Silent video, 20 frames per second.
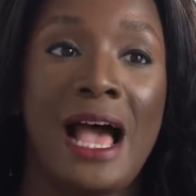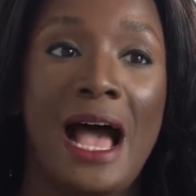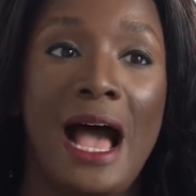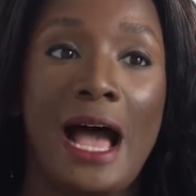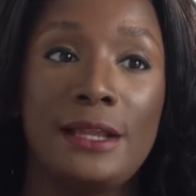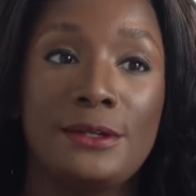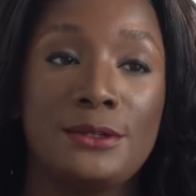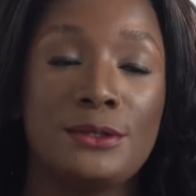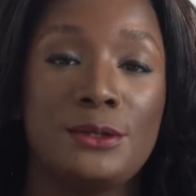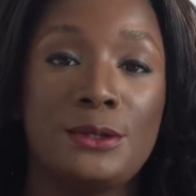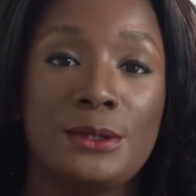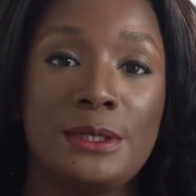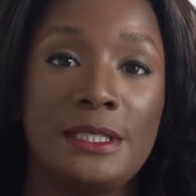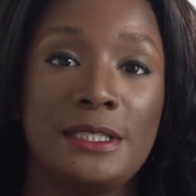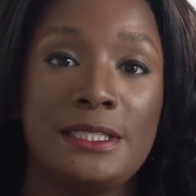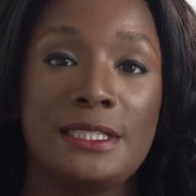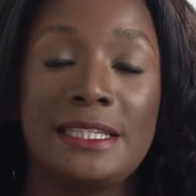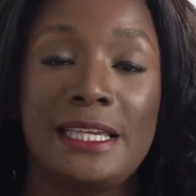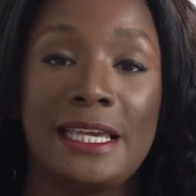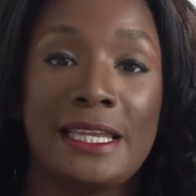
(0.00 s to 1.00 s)
I do not need
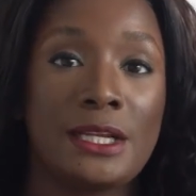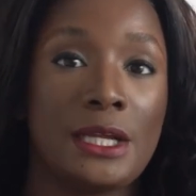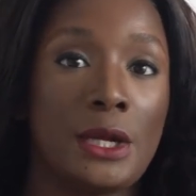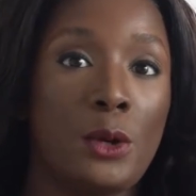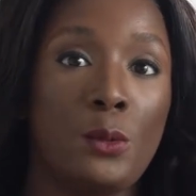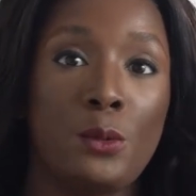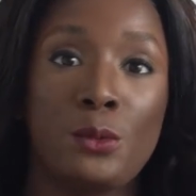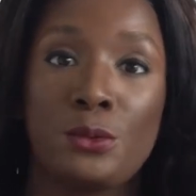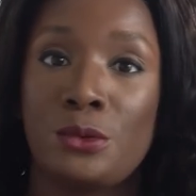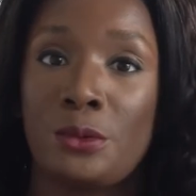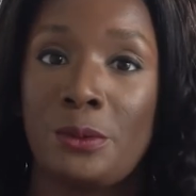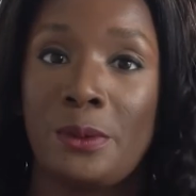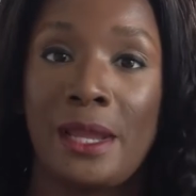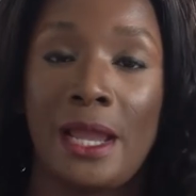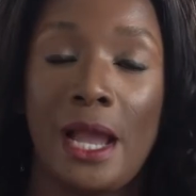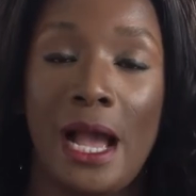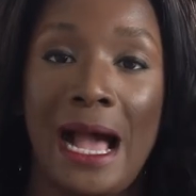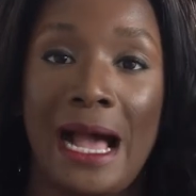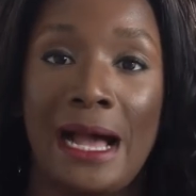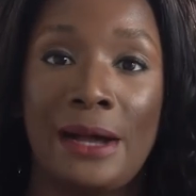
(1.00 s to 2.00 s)
to get it all the way
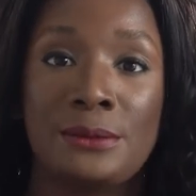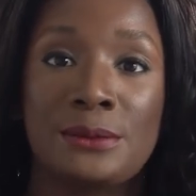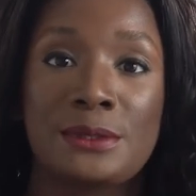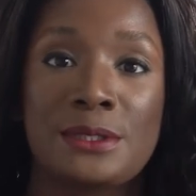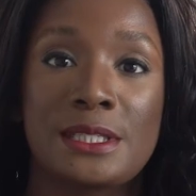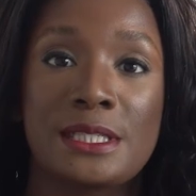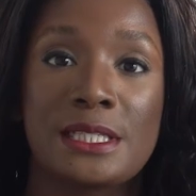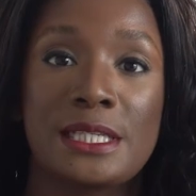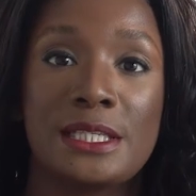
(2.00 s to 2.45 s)
out